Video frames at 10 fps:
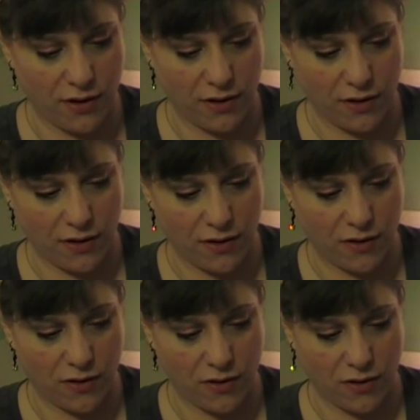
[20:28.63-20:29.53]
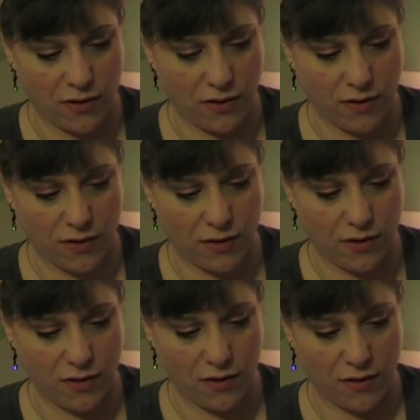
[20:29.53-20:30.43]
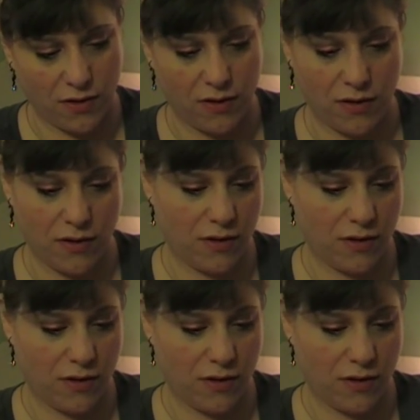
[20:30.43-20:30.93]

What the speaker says: Nobody speaks.